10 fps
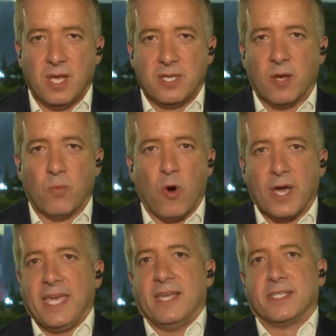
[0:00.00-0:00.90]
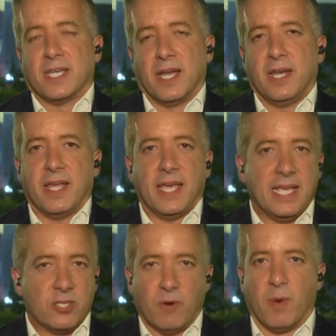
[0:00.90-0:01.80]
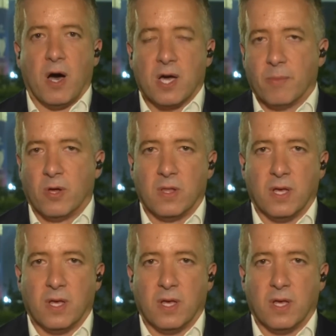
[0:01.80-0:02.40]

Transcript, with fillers: So what he has done is remarkable.